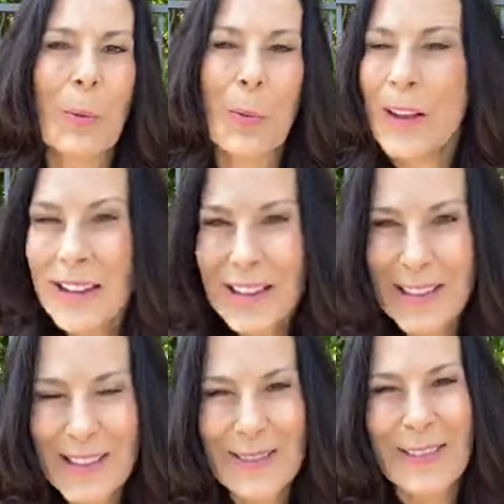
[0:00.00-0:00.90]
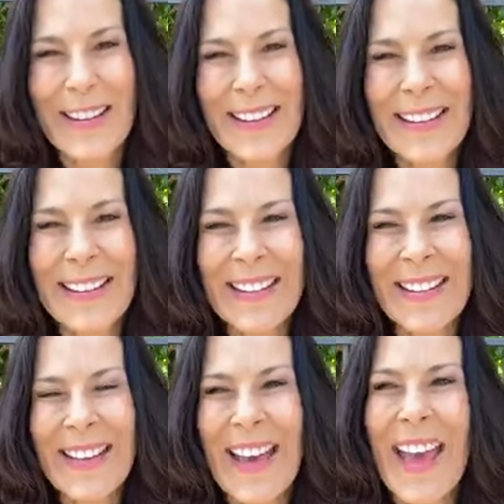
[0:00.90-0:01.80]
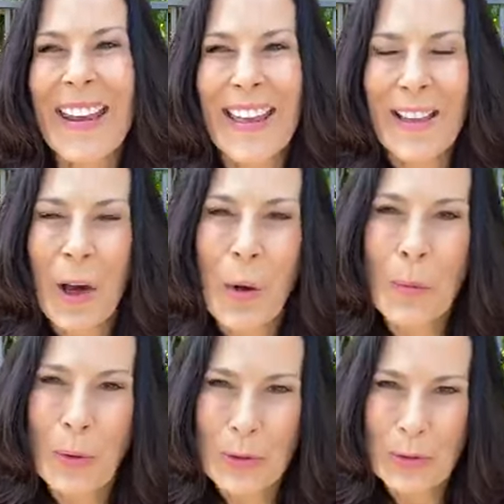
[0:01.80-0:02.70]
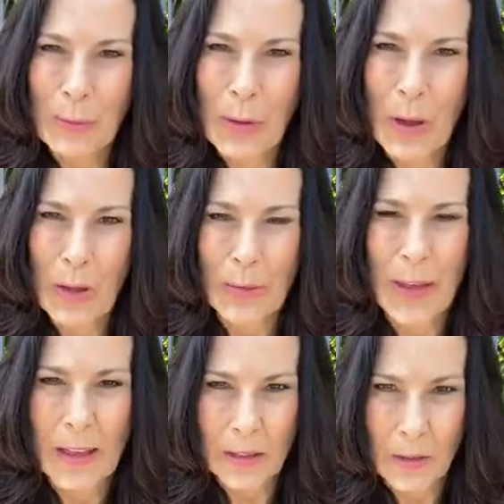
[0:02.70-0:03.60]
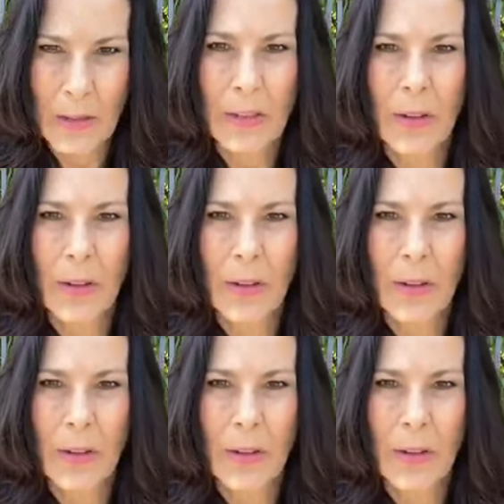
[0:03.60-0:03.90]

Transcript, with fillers: what you're doing, and I hope most of all that you're